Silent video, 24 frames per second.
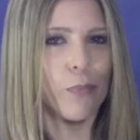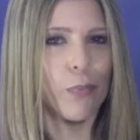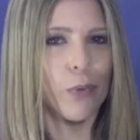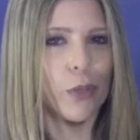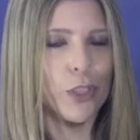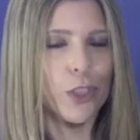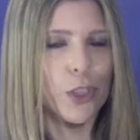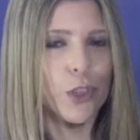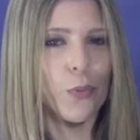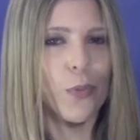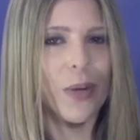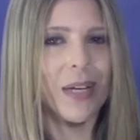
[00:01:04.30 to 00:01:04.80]

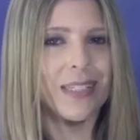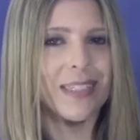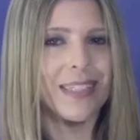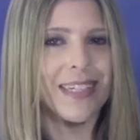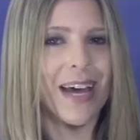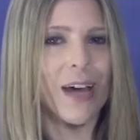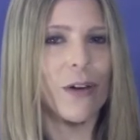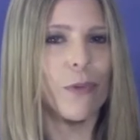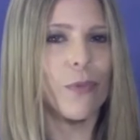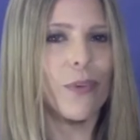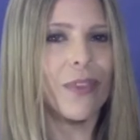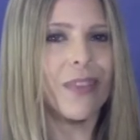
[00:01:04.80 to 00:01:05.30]
Bush went
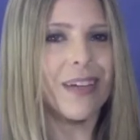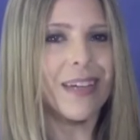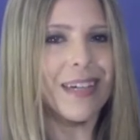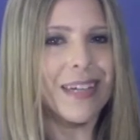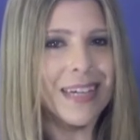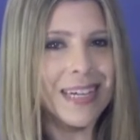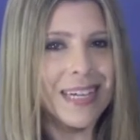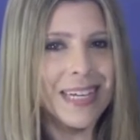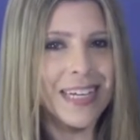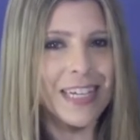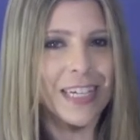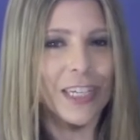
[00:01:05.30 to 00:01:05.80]
down with a
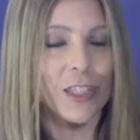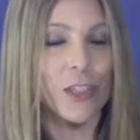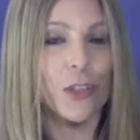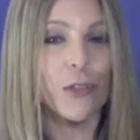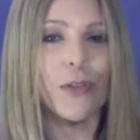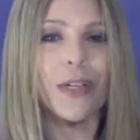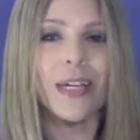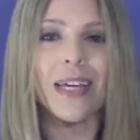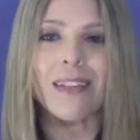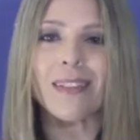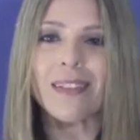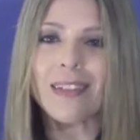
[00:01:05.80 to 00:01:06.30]
knee
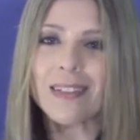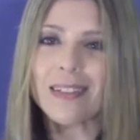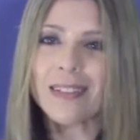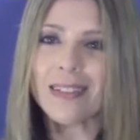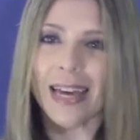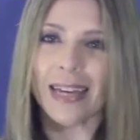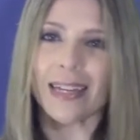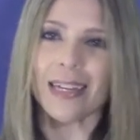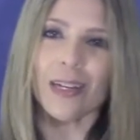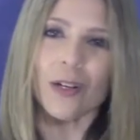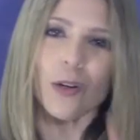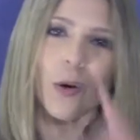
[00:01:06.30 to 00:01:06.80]
injury in the
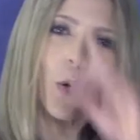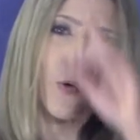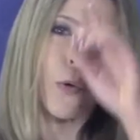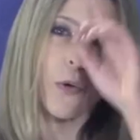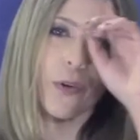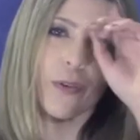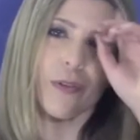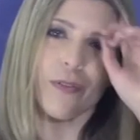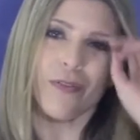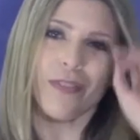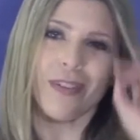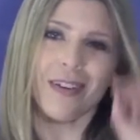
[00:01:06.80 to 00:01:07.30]
second
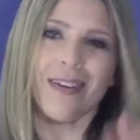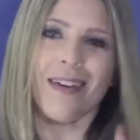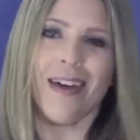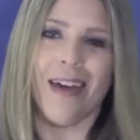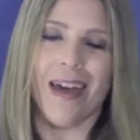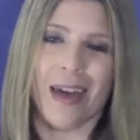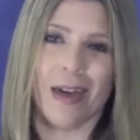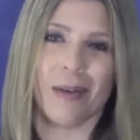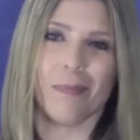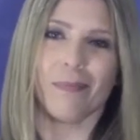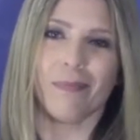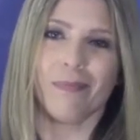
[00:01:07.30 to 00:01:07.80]
quarter of the
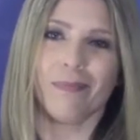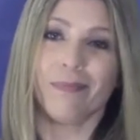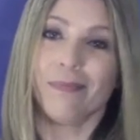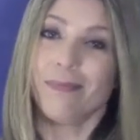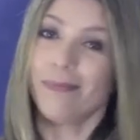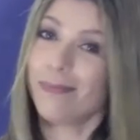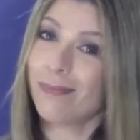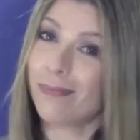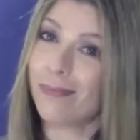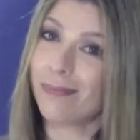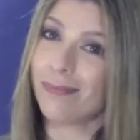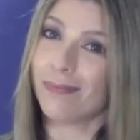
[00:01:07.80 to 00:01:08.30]
game.
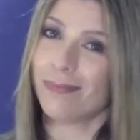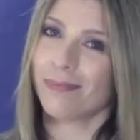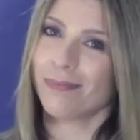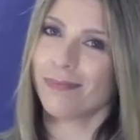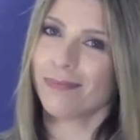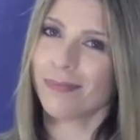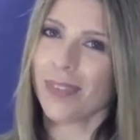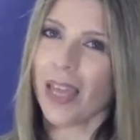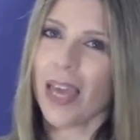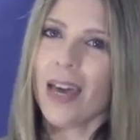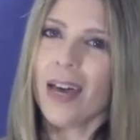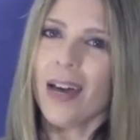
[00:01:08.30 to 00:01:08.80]

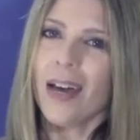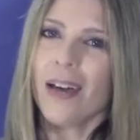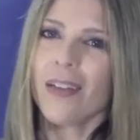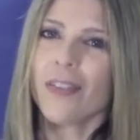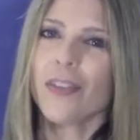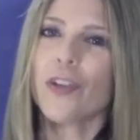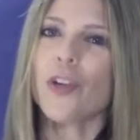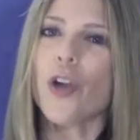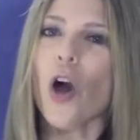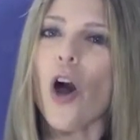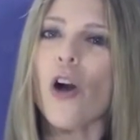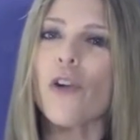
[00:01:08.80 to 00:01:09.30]

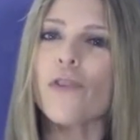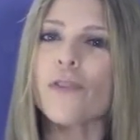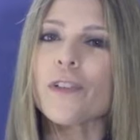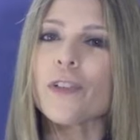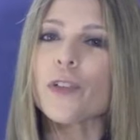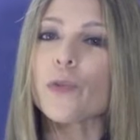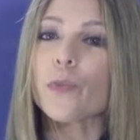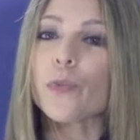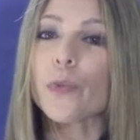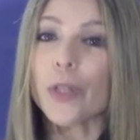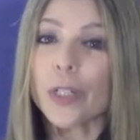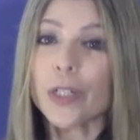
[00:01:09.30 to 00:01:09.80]
The
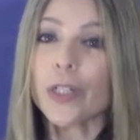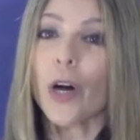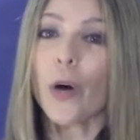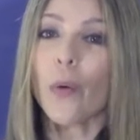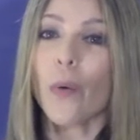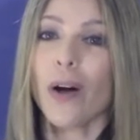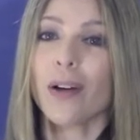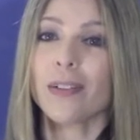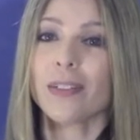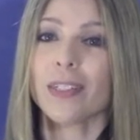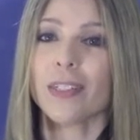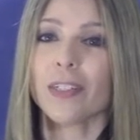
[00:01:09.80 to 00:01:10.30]
Dolphins would go
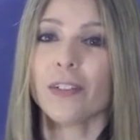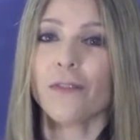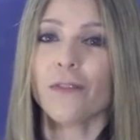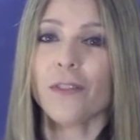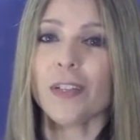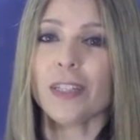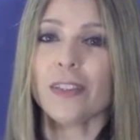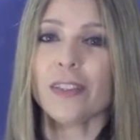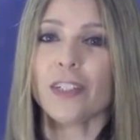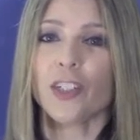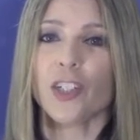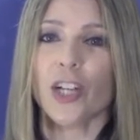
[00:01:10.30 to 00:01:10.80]
on to
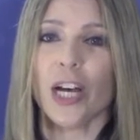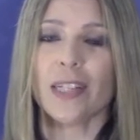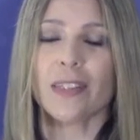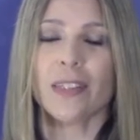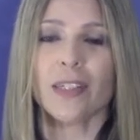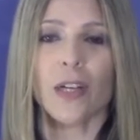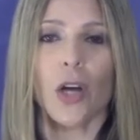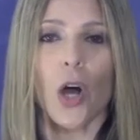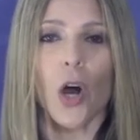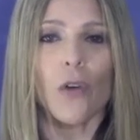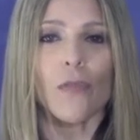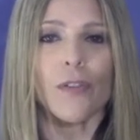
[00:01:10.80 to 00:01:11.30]
defeat the Jets
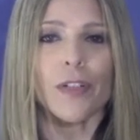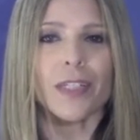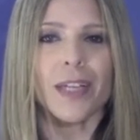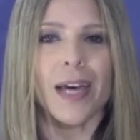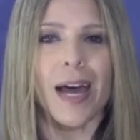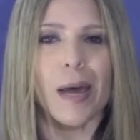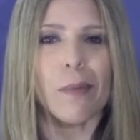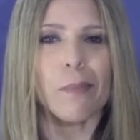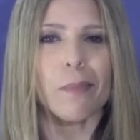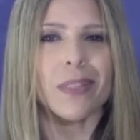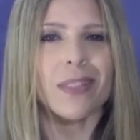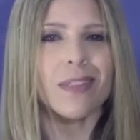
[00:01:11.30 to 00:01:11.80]
in
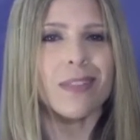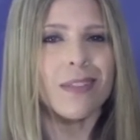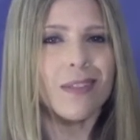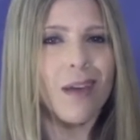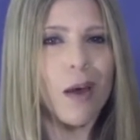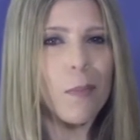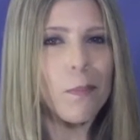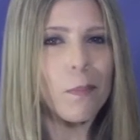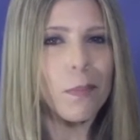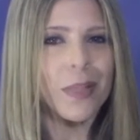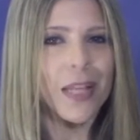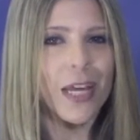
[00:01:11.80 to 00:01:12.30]
overtime, but
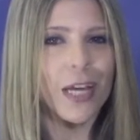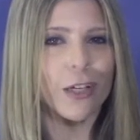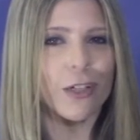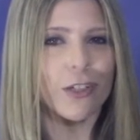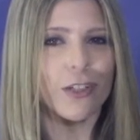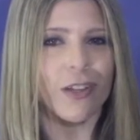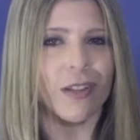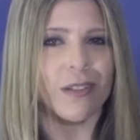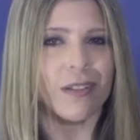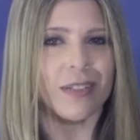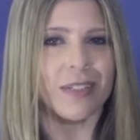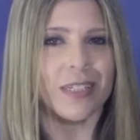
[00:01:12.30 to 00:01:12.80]
some players
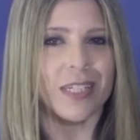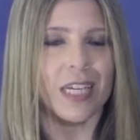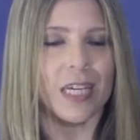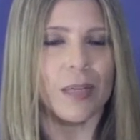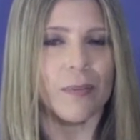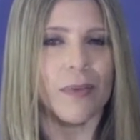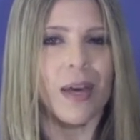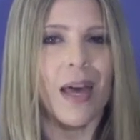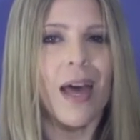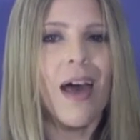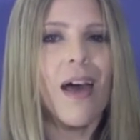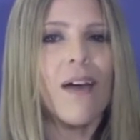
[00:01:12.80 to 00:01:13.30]
on the
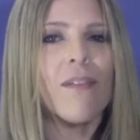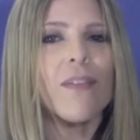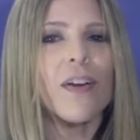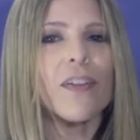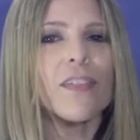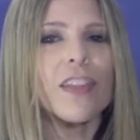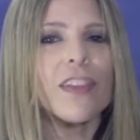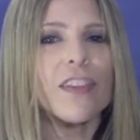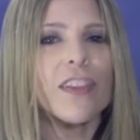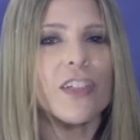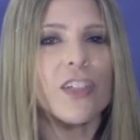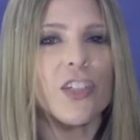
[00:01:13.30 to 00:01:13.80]
team felt
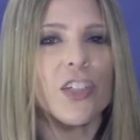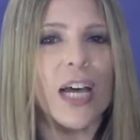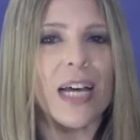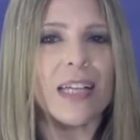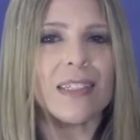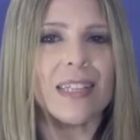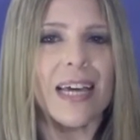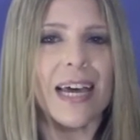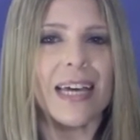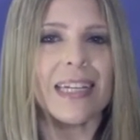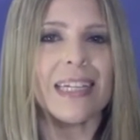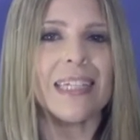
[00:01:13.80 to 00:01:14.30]
that the
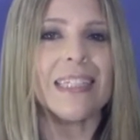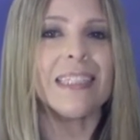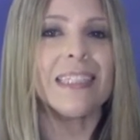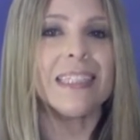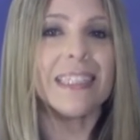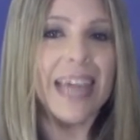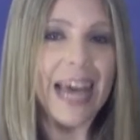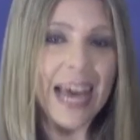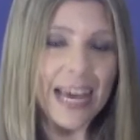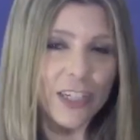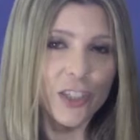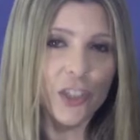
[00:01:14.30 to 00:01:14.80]
Jets had
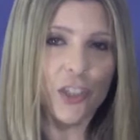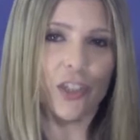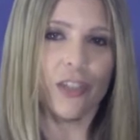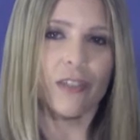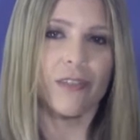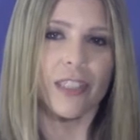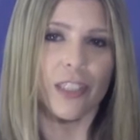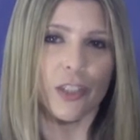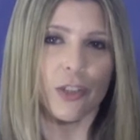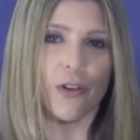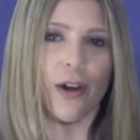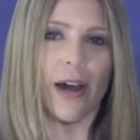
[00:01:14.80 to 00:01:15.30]

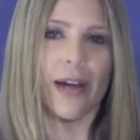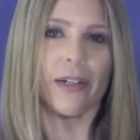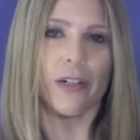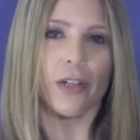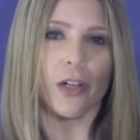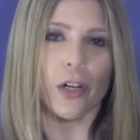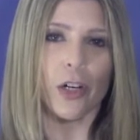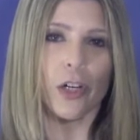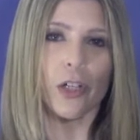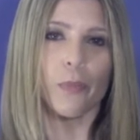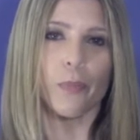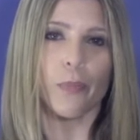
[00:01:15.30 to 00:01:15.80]
intentionally tried to
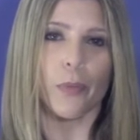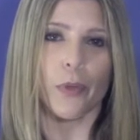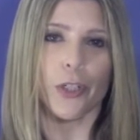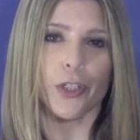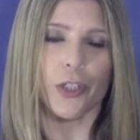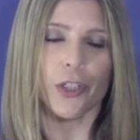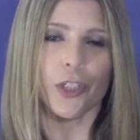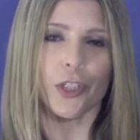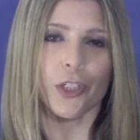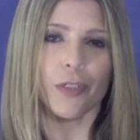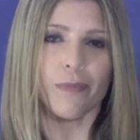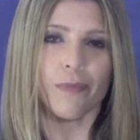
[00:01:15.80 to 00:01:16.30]
hurt
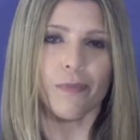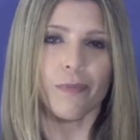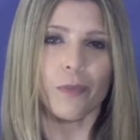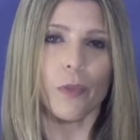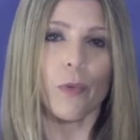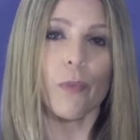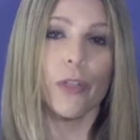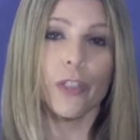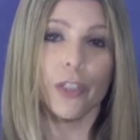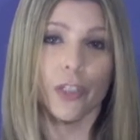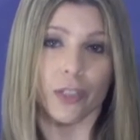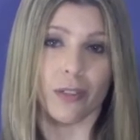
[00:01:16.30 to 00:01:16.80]
Bush,
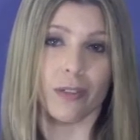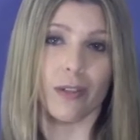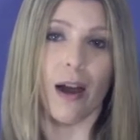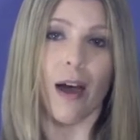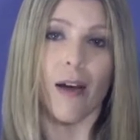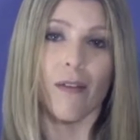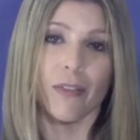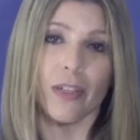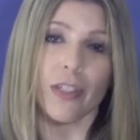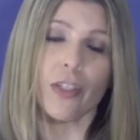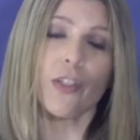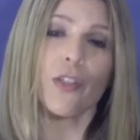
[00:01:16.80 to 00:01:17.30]
which is an
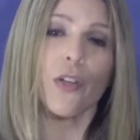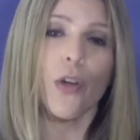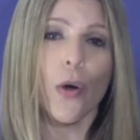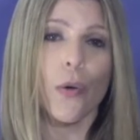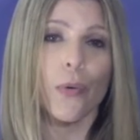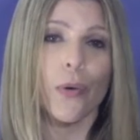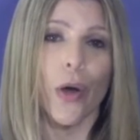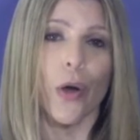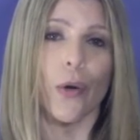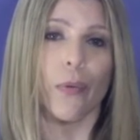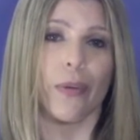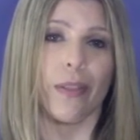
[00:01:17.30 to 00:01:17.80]
obvious
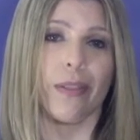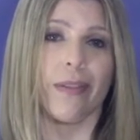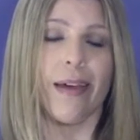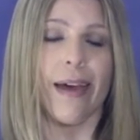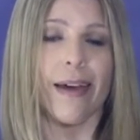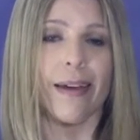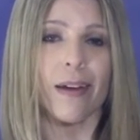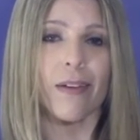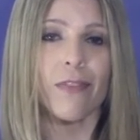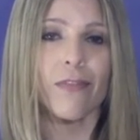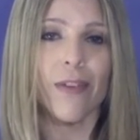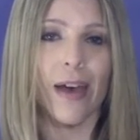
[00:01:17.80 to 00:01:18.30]
no-no in the
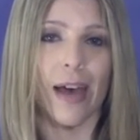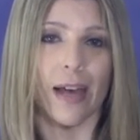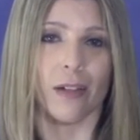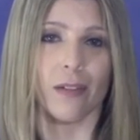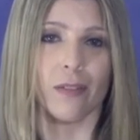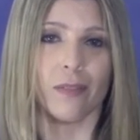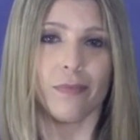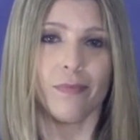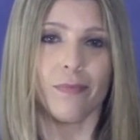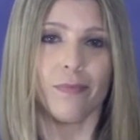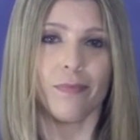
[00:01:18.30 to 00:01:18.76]
NFL.